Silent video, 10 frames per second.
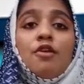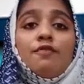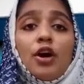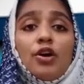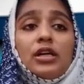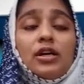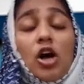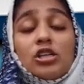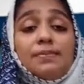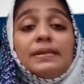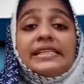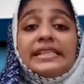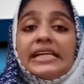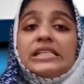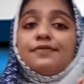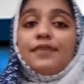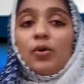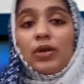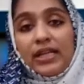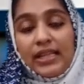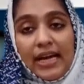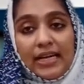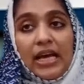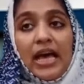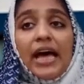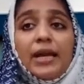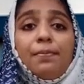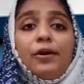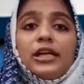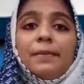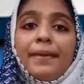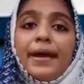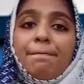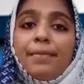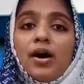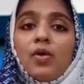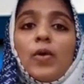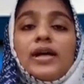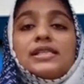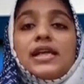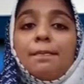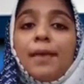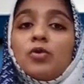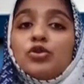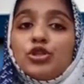Ausable tells Fowler that an important paper was about